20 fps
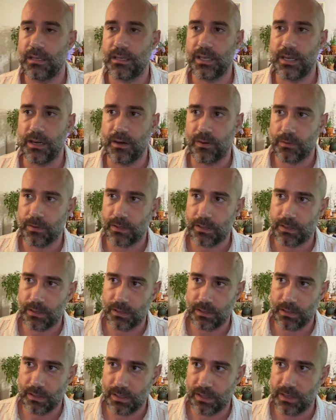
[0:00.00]

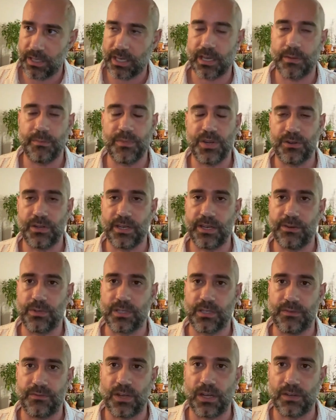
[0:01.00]
the community
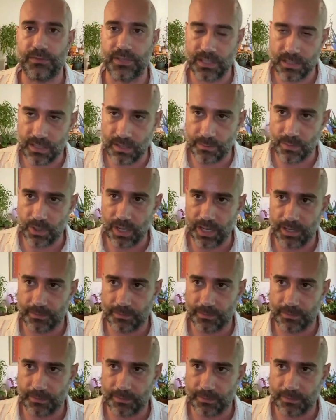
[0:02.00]
was involved in some way,